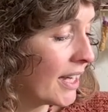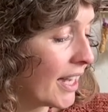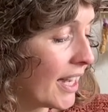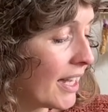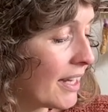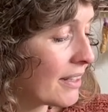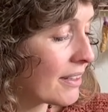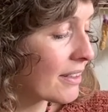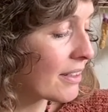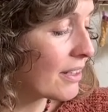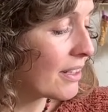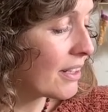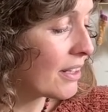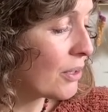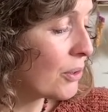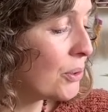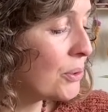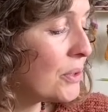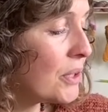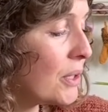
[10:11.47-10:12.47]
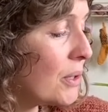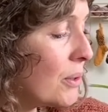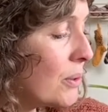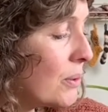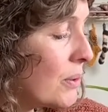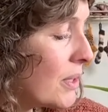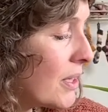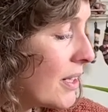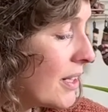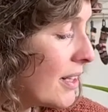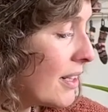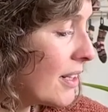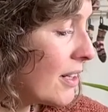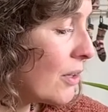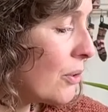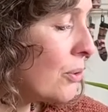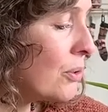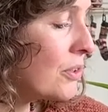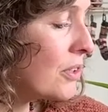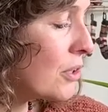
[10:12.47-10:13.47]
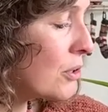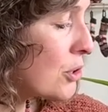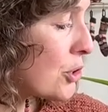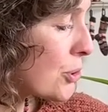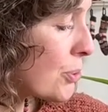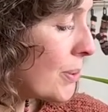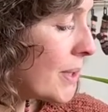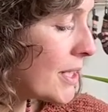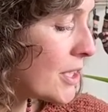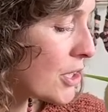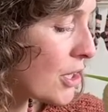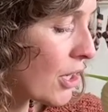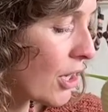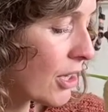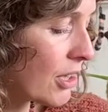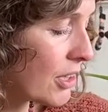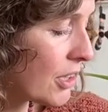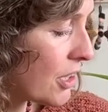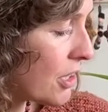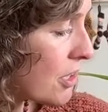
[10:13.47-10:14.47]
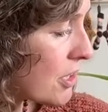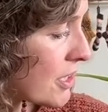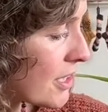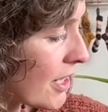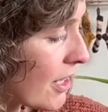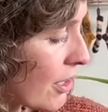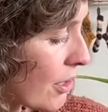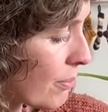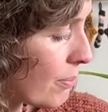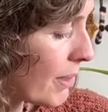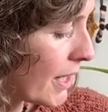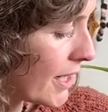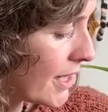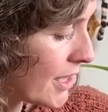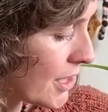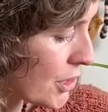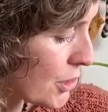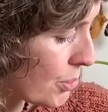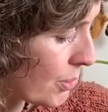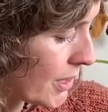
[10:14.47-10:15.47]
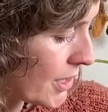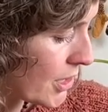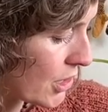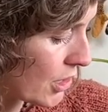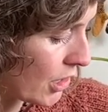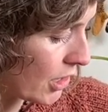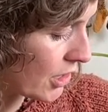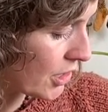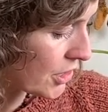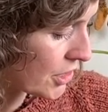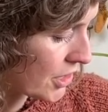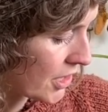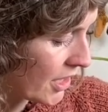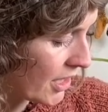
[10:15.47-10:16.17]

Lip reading: And although all those sweet colors, there are mainly sweet colors,